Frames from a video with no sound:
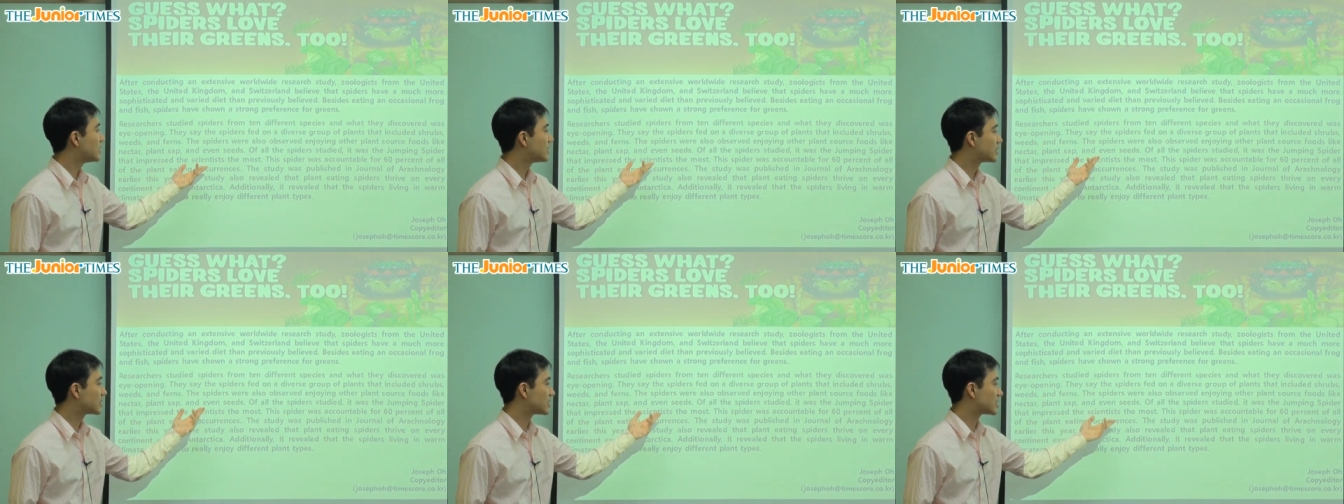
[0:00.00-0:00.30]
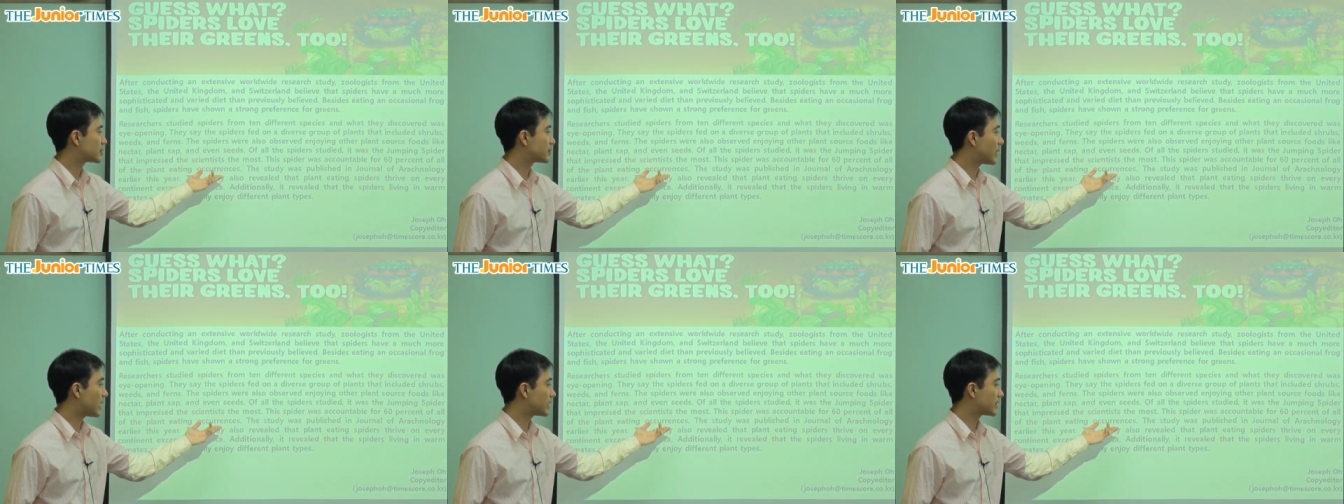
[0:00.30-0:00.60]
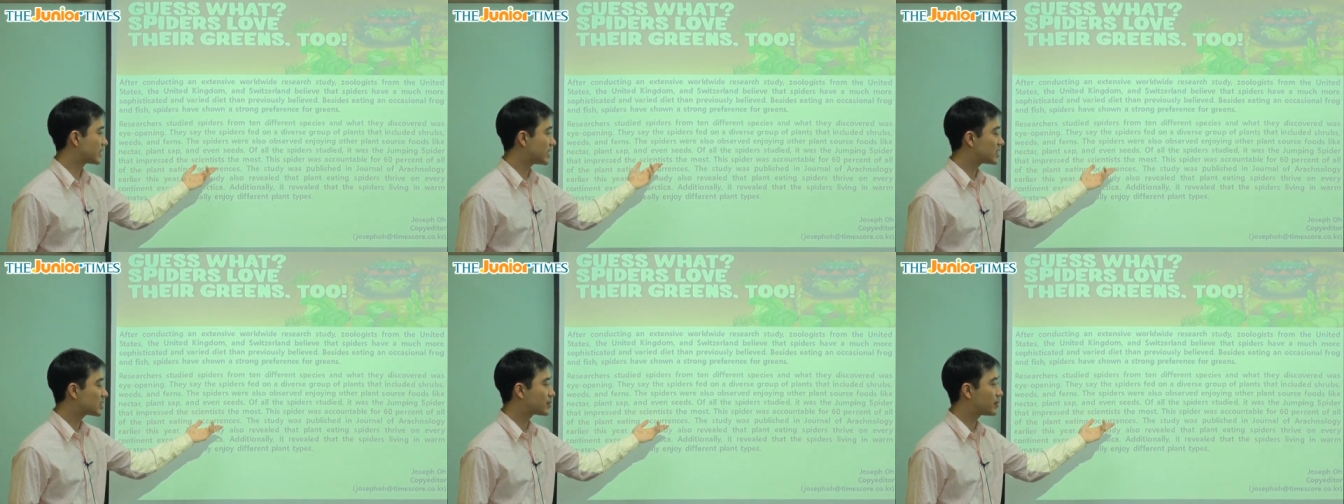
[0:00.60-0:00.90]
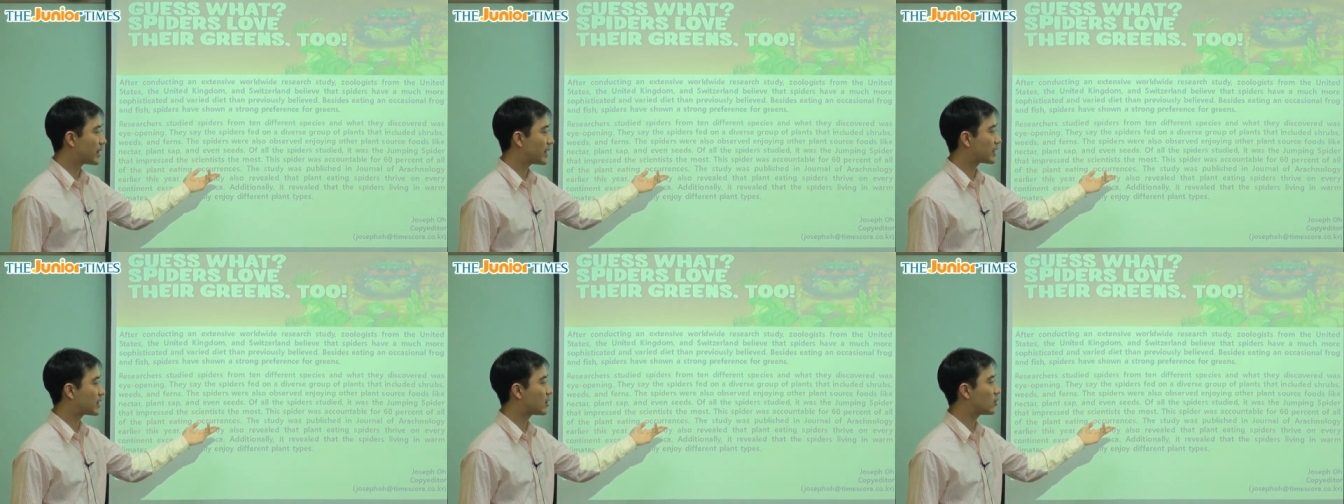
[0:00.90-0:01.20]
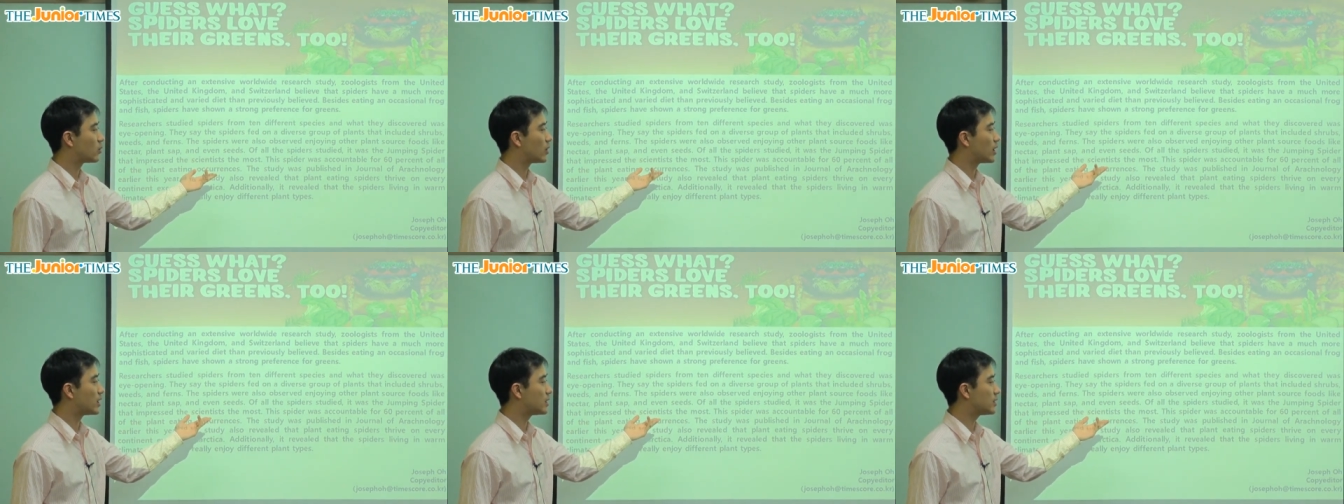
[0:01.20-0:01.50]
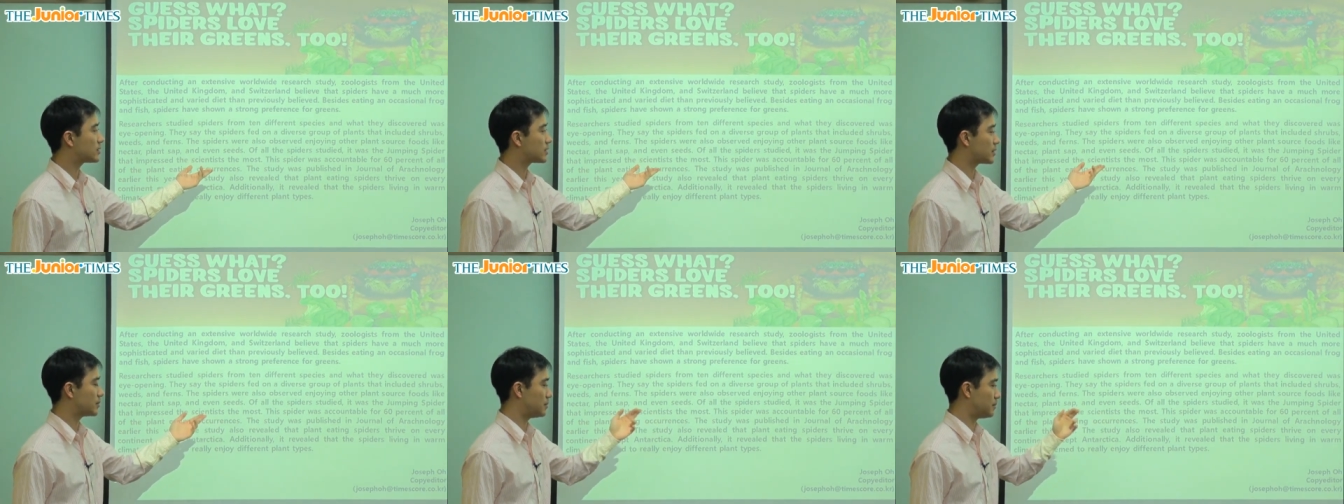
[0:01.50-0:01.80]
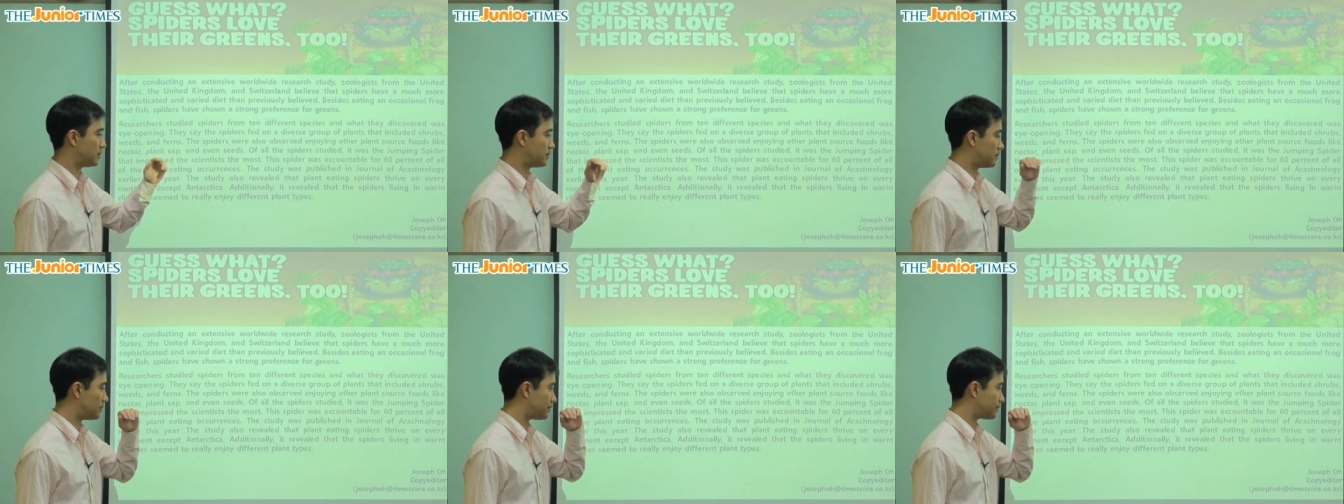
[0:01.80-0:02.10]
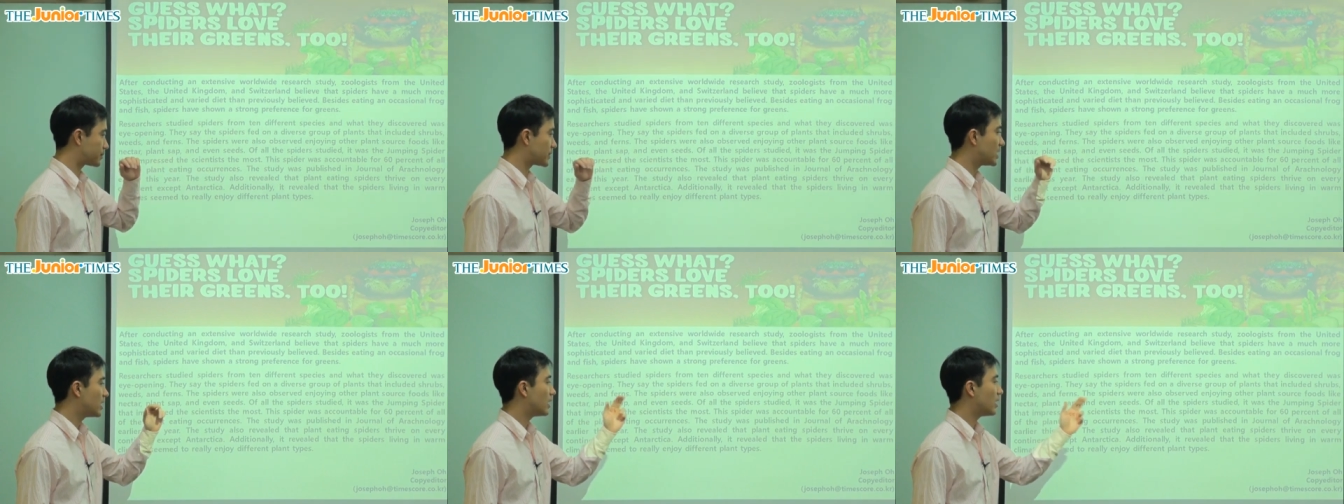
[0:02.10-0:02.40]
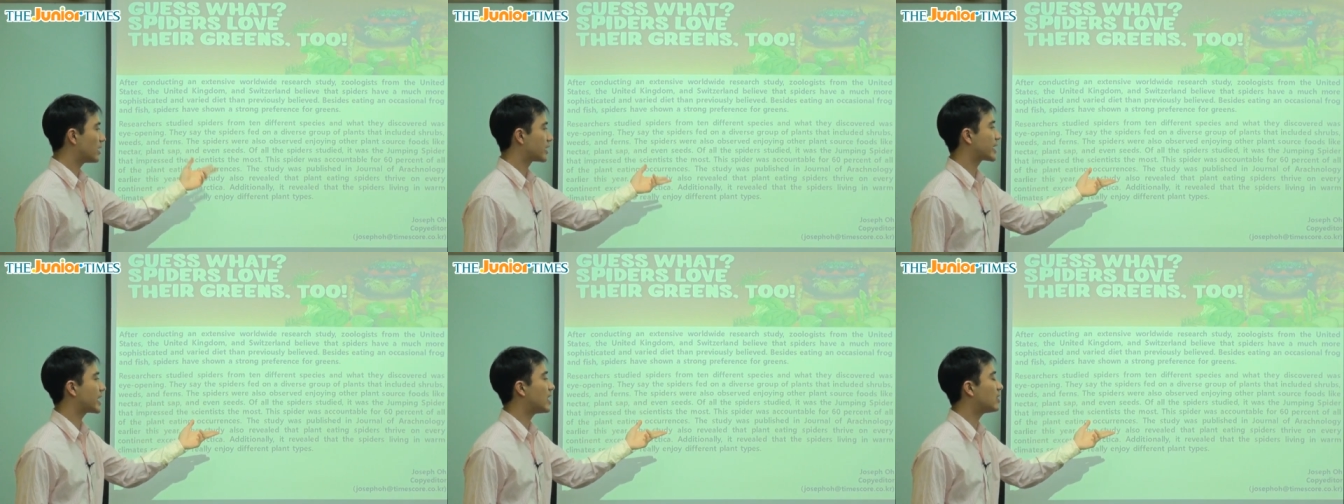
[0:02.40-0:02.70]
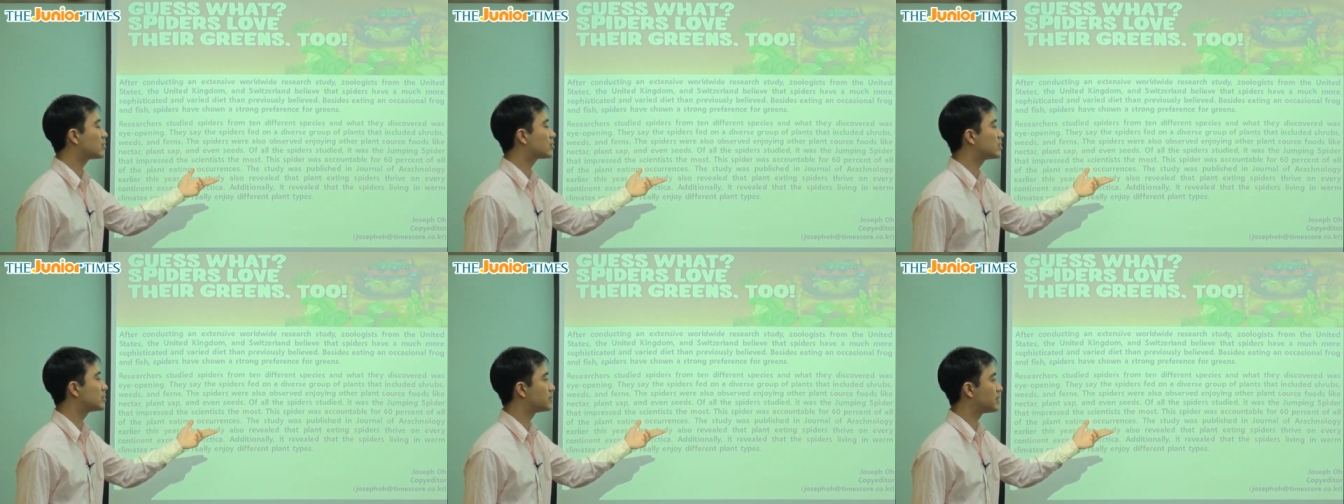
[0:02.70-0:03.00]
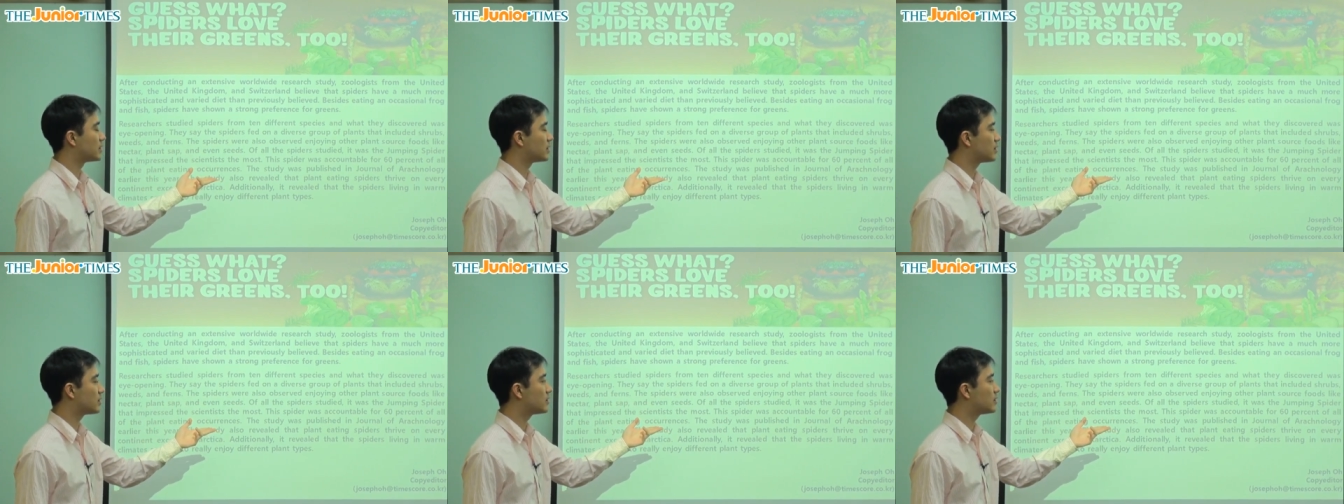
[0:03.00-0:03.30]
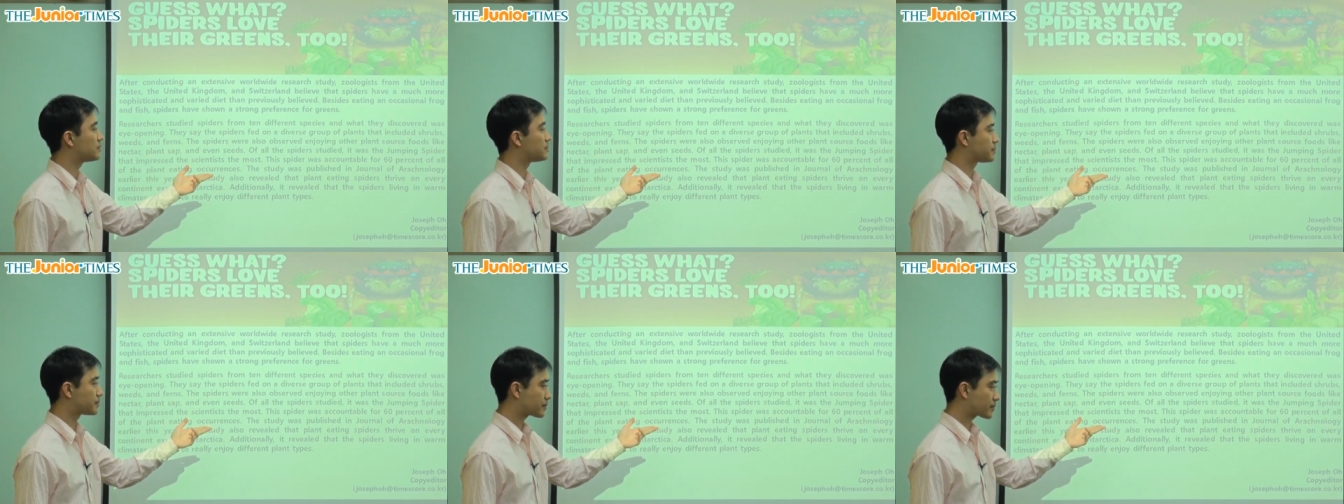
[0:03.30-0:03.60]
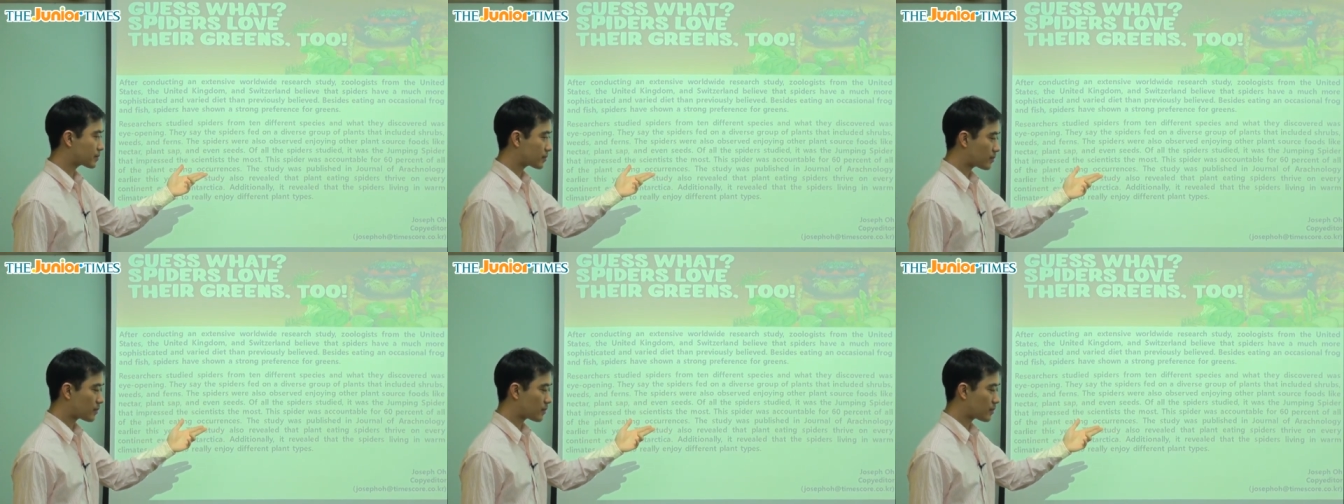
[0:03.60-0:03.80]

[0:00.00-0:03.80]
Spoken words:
This spider was accountable